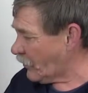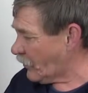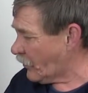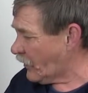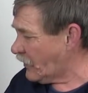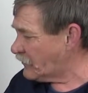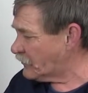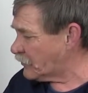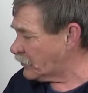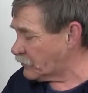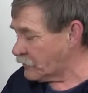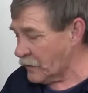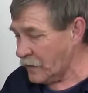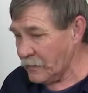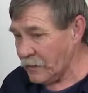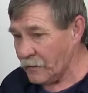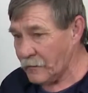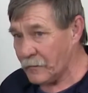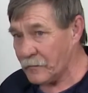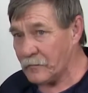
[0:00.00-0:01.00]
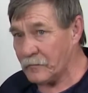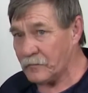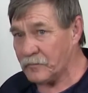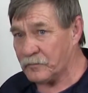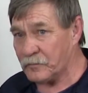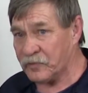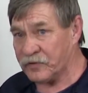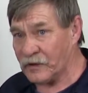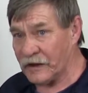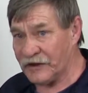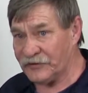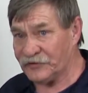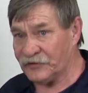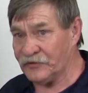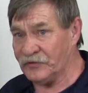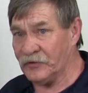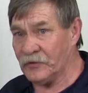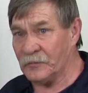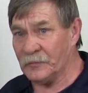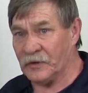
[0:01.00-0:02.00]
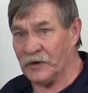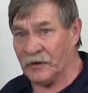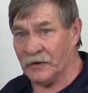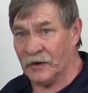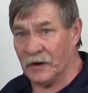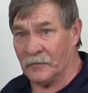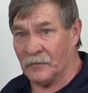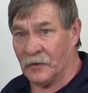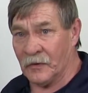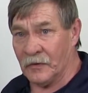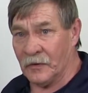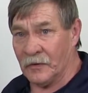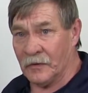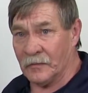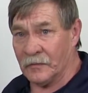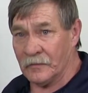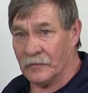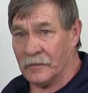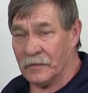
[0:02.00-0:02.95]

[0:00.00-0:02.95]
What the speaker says: When placing your PIN number,